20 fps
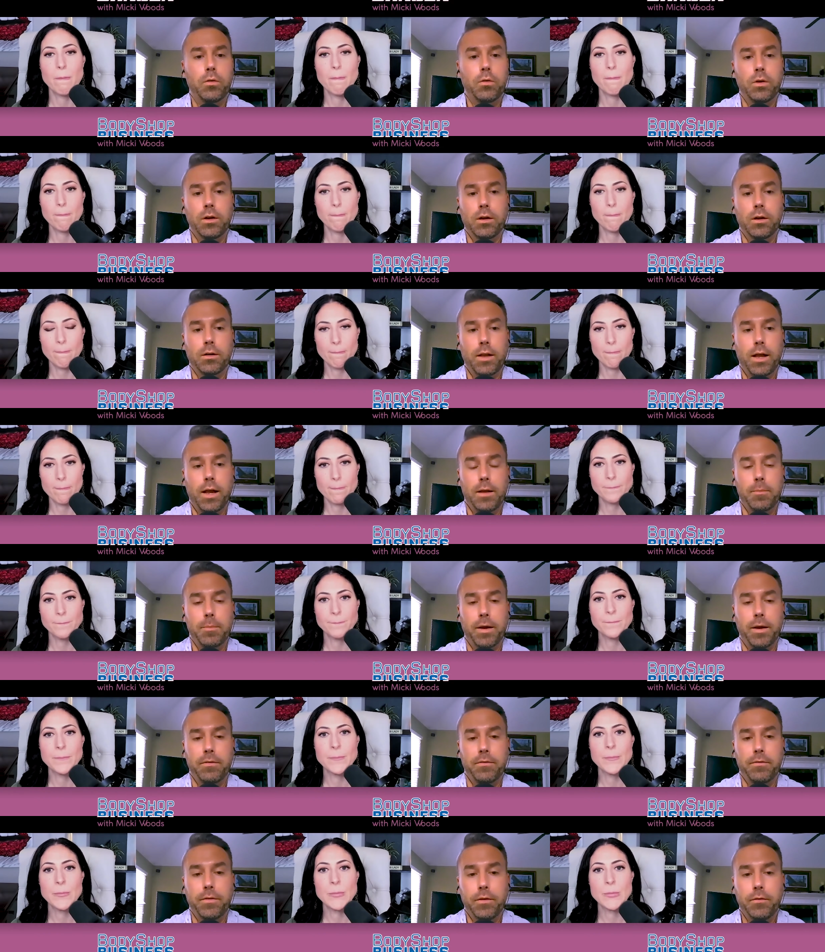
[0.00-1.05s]
Speaker 1: declined
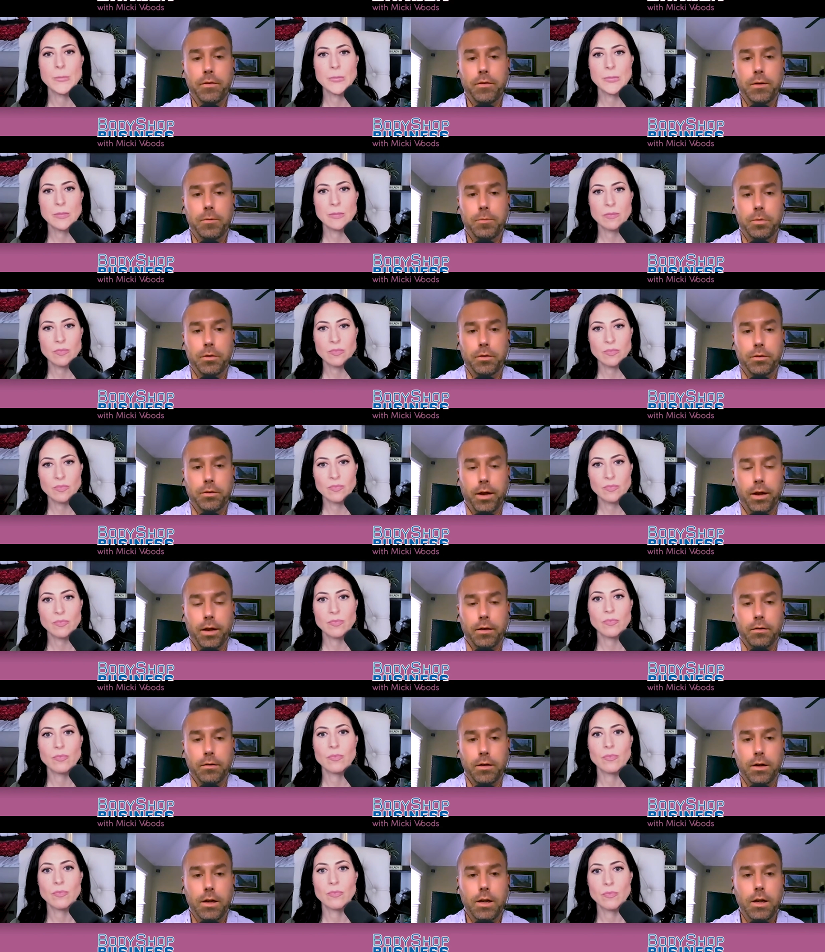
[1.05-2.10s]
by
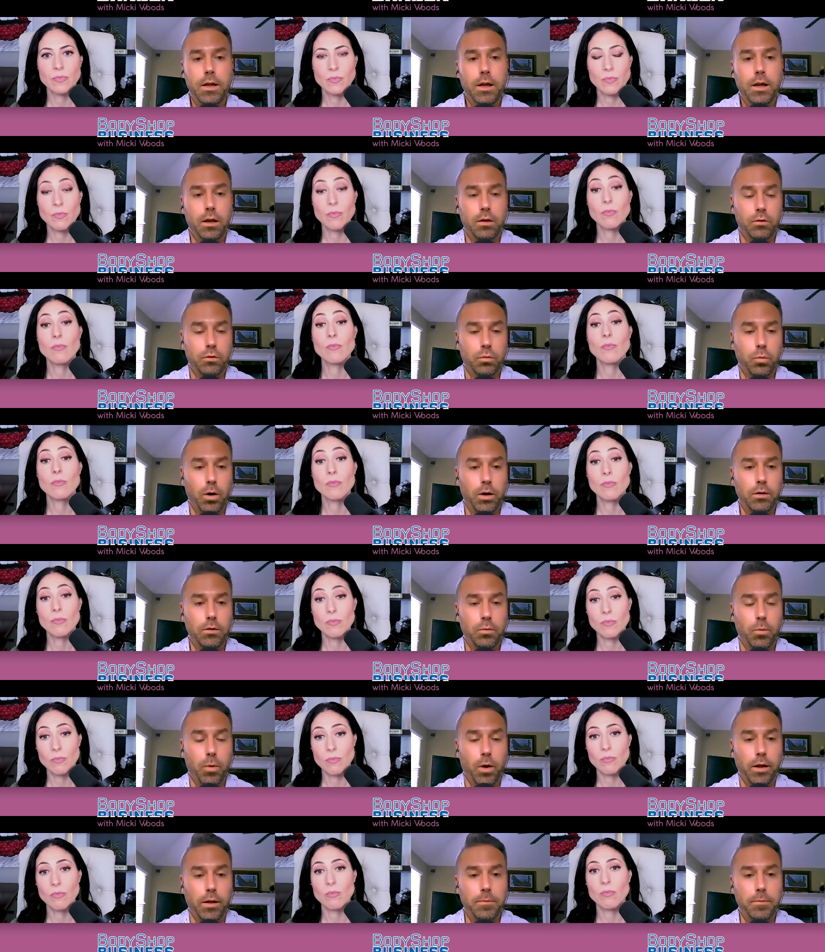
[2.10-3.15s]
50% in
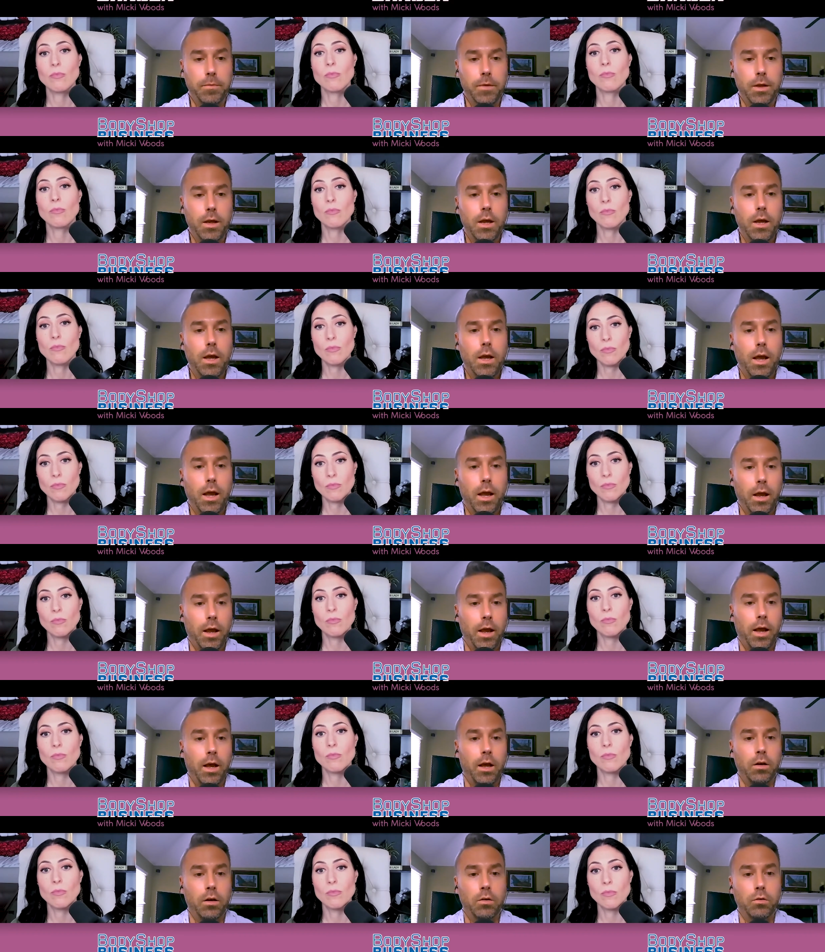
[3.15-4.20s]
2020
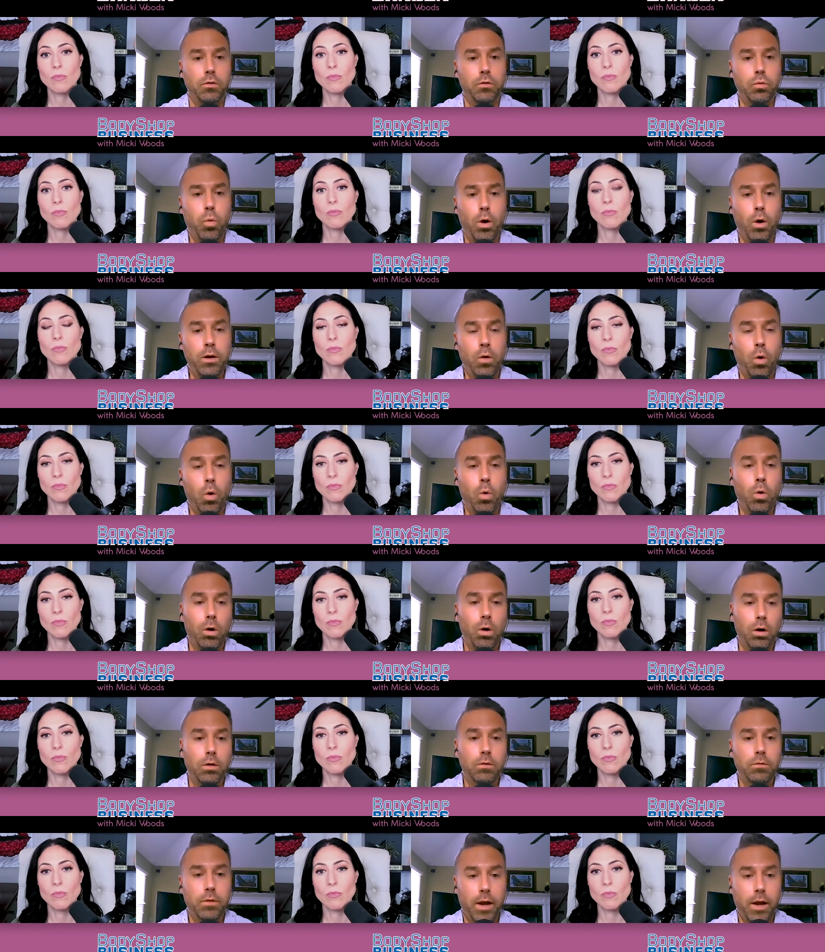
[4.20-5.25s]
and 20%